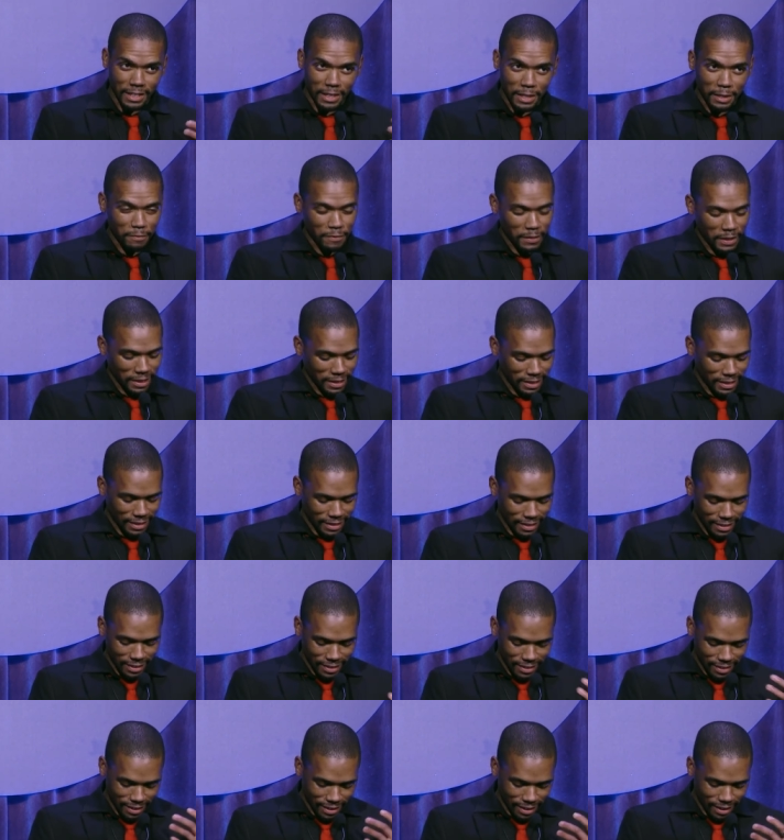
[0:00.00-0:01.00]
Good evening.
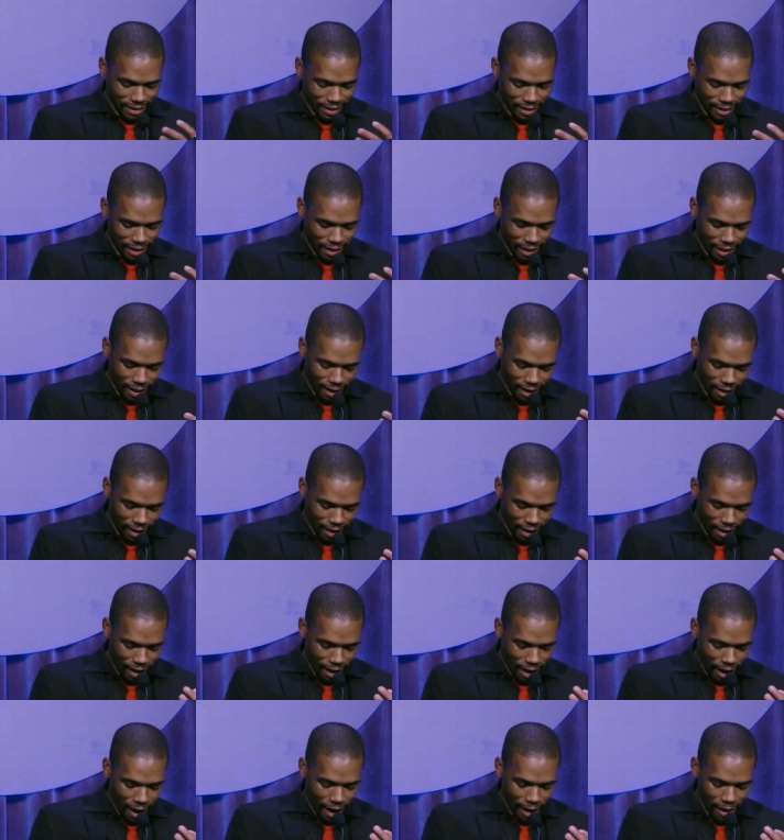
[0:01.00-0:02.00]

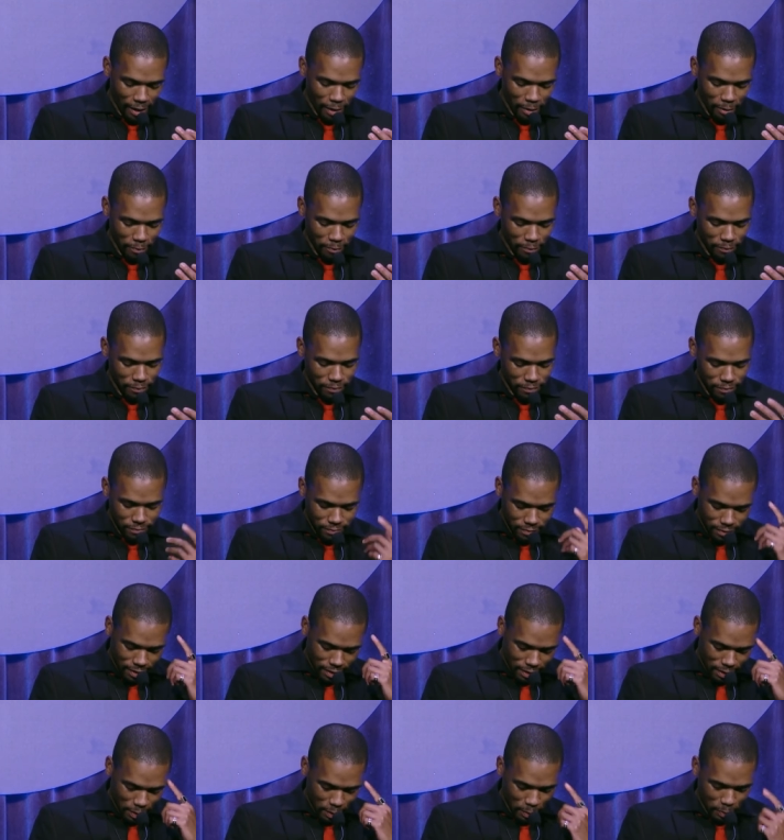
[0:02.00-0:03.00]
I
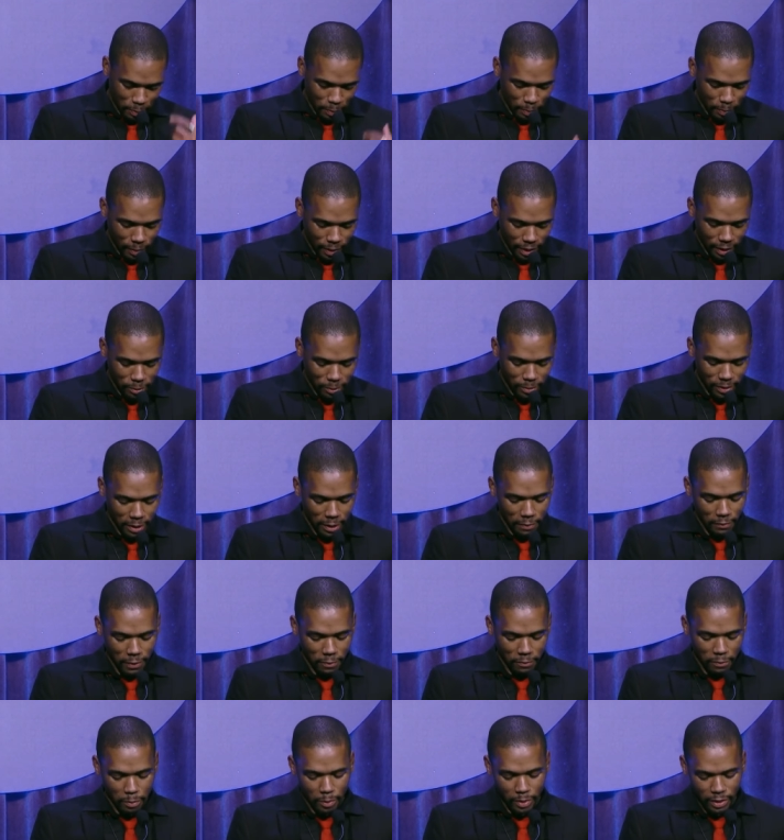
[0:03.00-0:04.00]
don't think
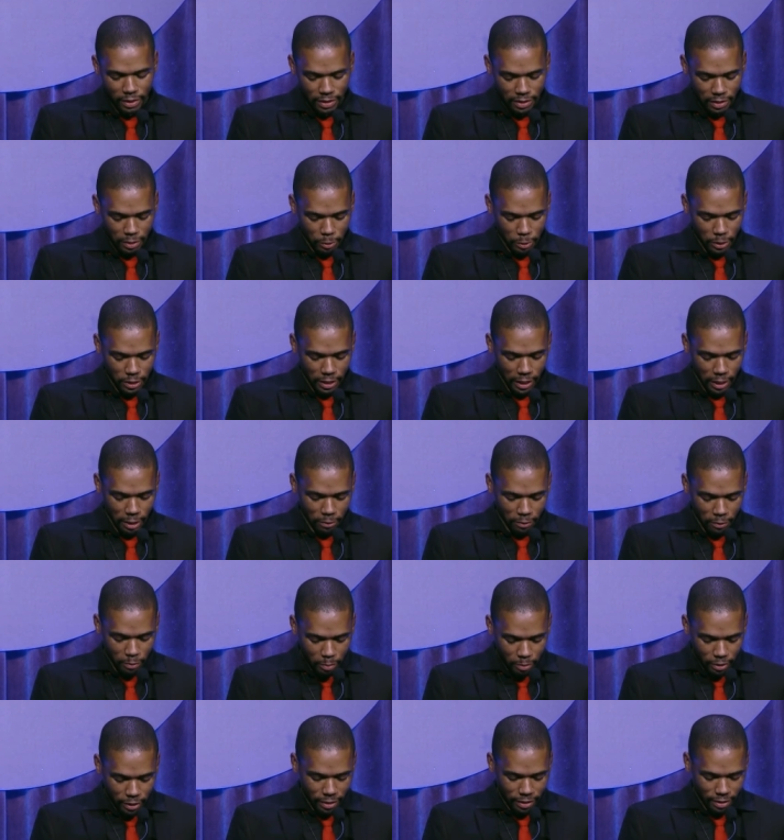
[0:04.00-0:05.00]
I've ever been so shallow
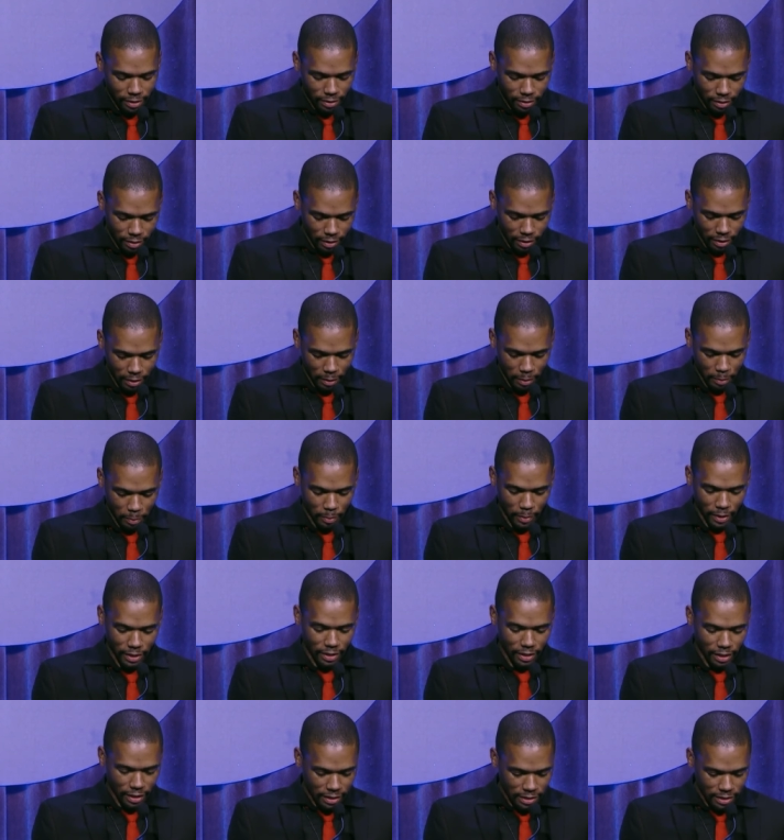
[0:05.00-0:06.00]
of breath
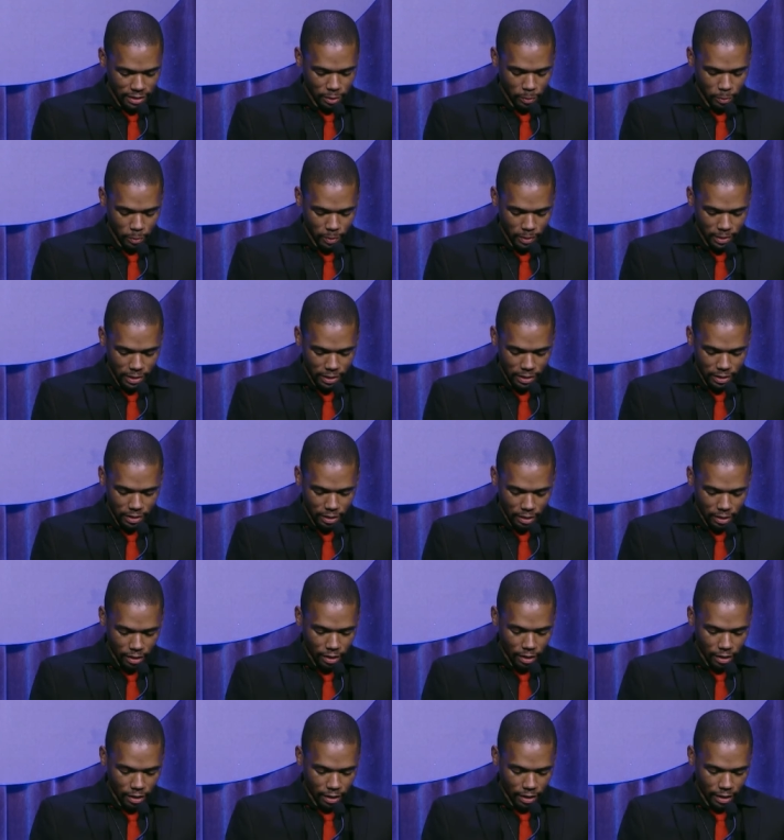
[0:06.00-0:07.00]
unless it
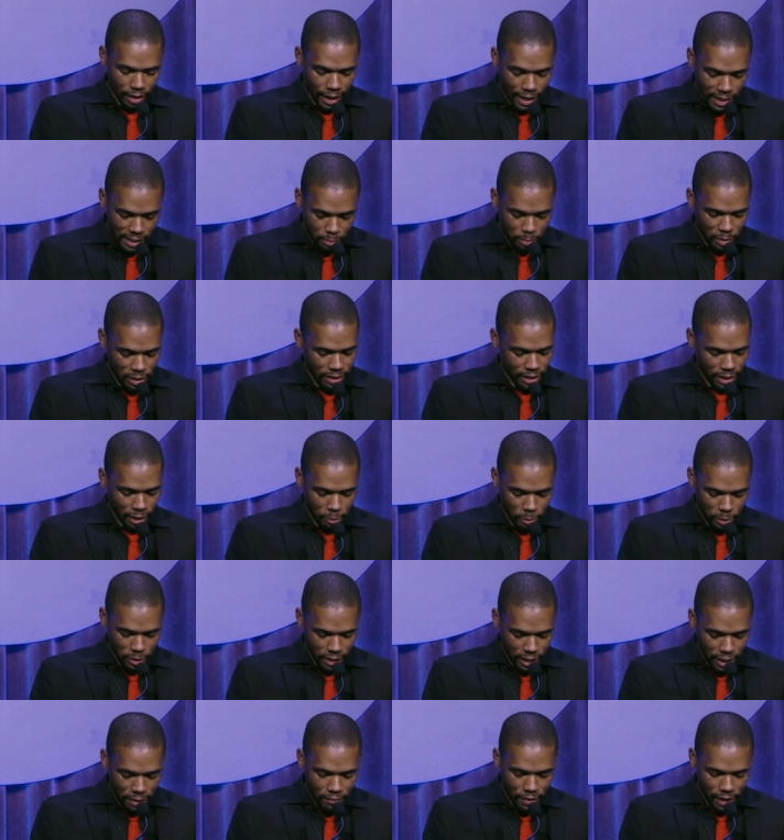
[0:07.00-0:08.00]
was an asthma attack,
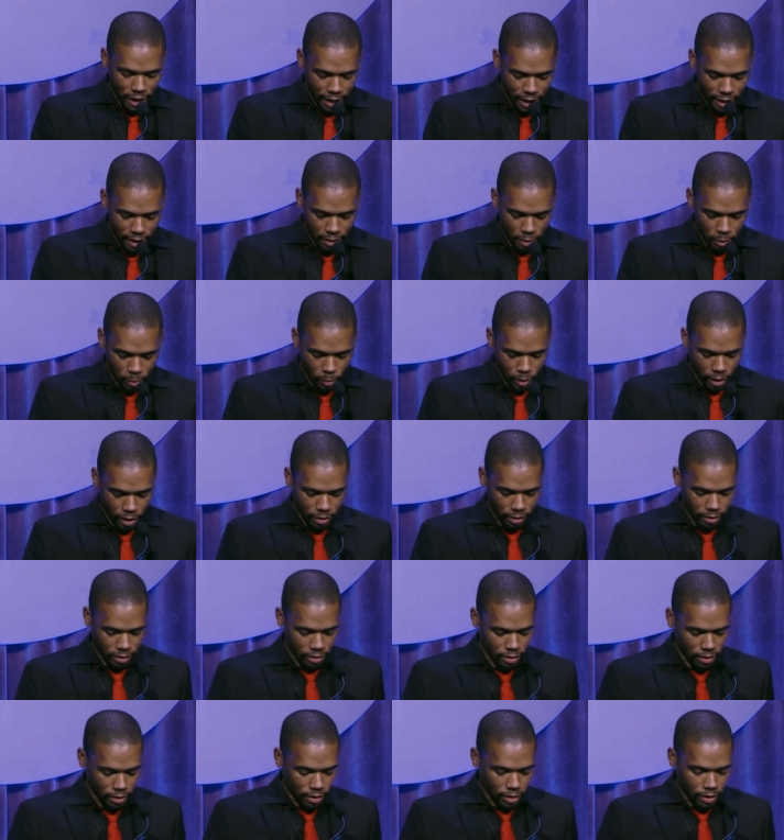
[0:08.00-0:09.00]
which I haven't had in a while.
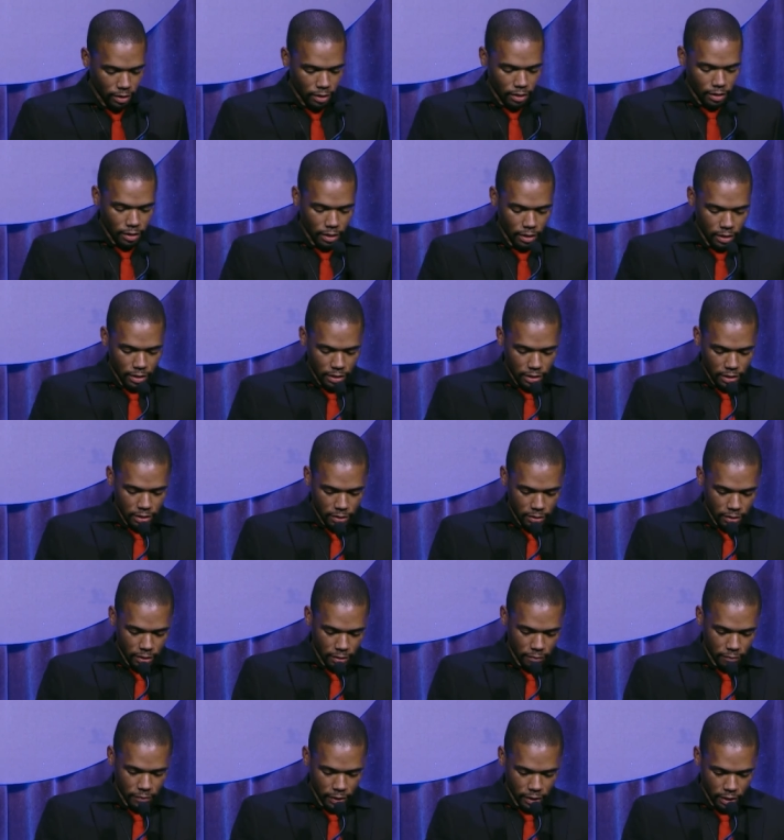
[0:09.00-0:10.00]
And
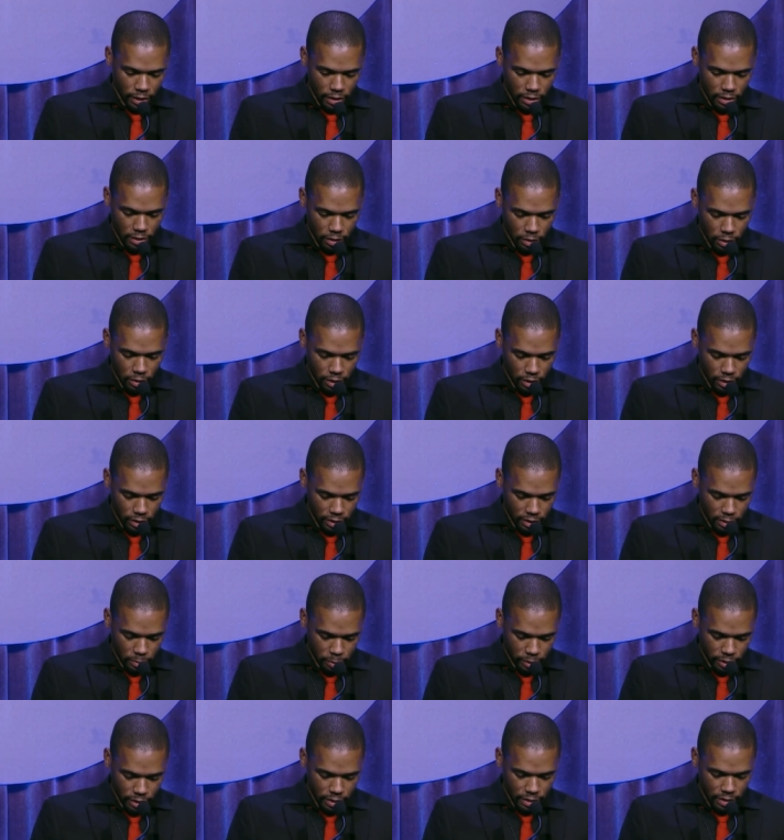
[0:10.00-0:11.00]
it's a very nostalgic
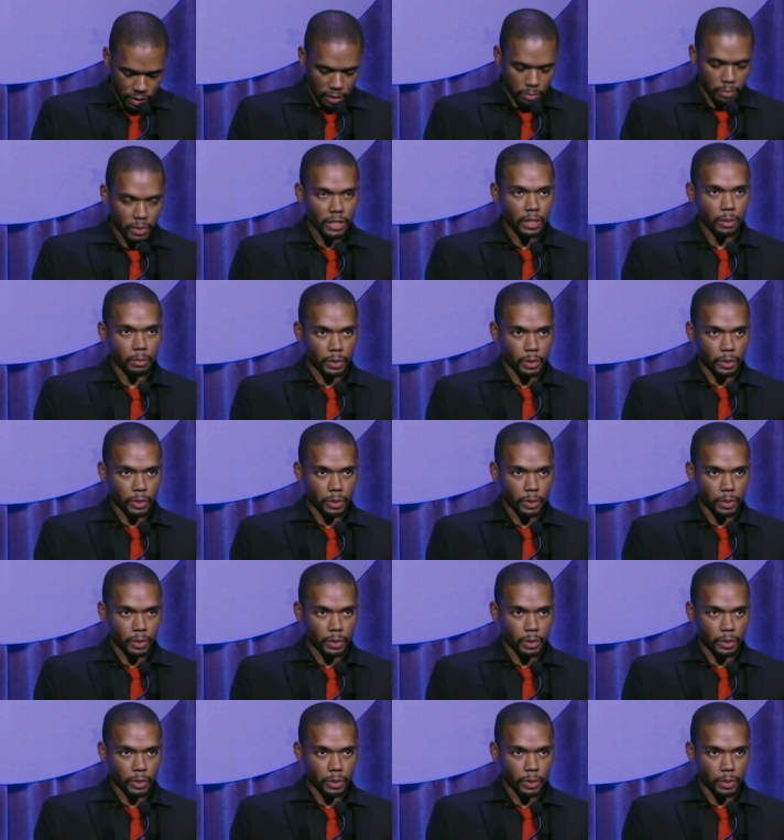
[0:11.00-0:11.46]
experience to